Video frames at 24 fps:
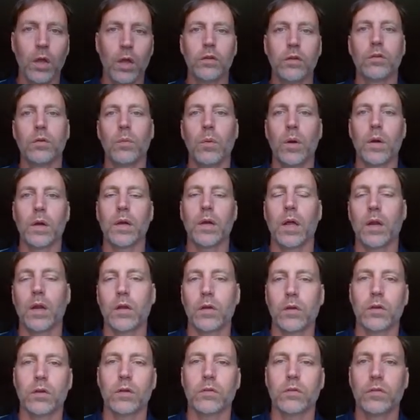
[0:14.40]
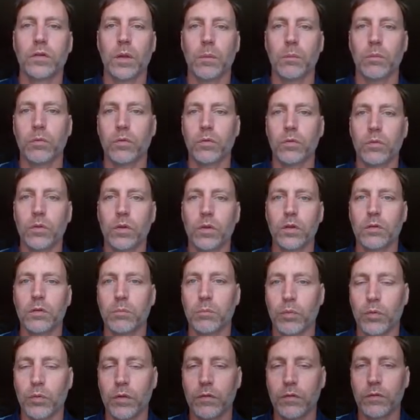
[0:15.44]
So I'll kind of skip through this
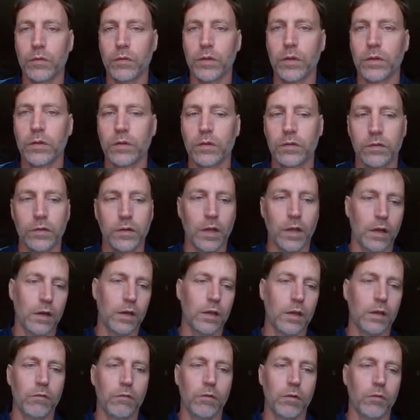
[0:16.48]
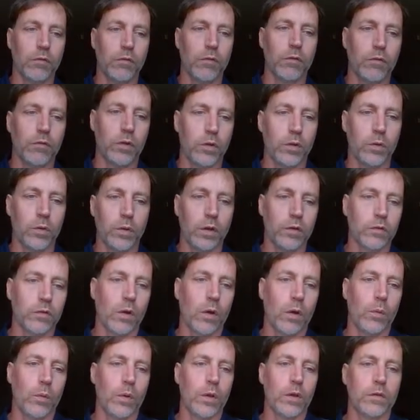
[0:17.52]
briefly just to kind of give you a review. And as
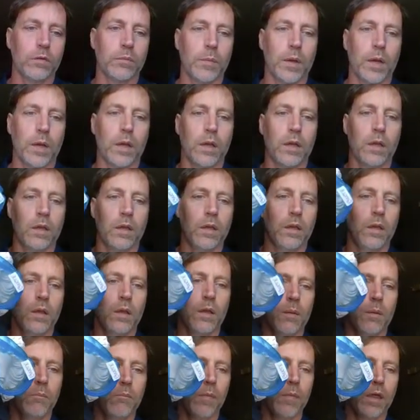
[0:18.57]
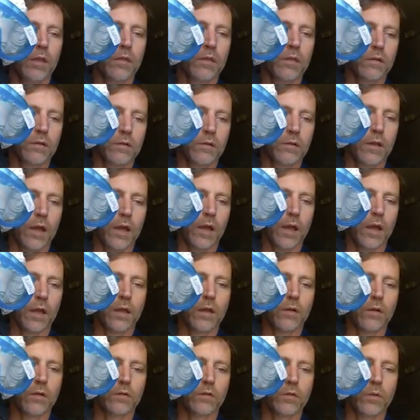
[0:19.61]
always, my method guy
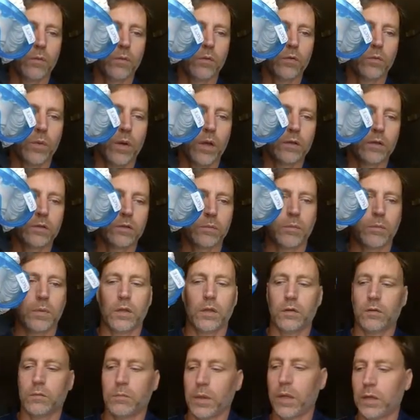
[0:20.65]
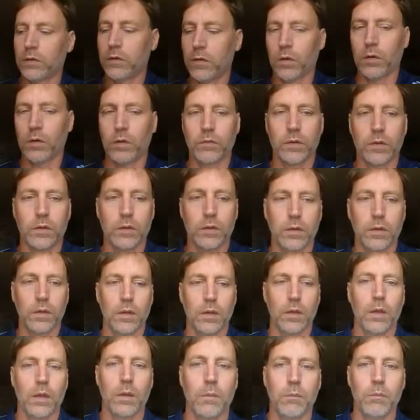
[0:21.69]
here is always watching me is Beethoven,
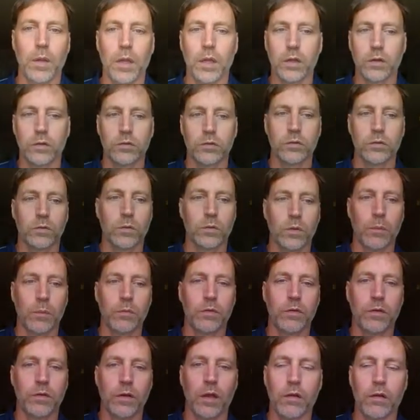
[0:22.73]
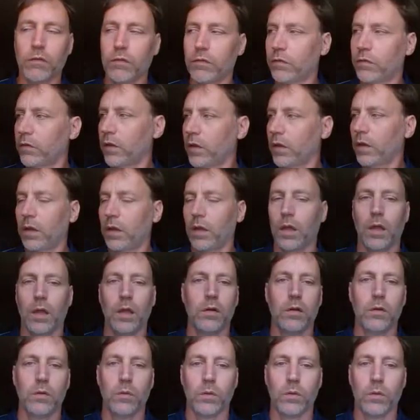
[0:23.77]
making sure I'm safe
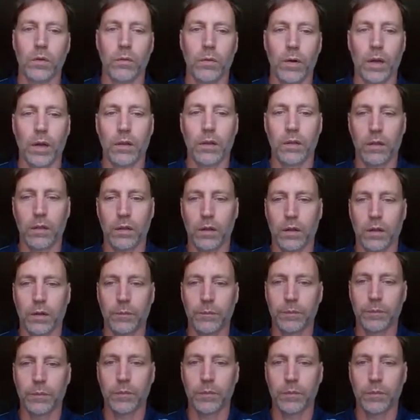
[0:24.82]
and doing the right thing.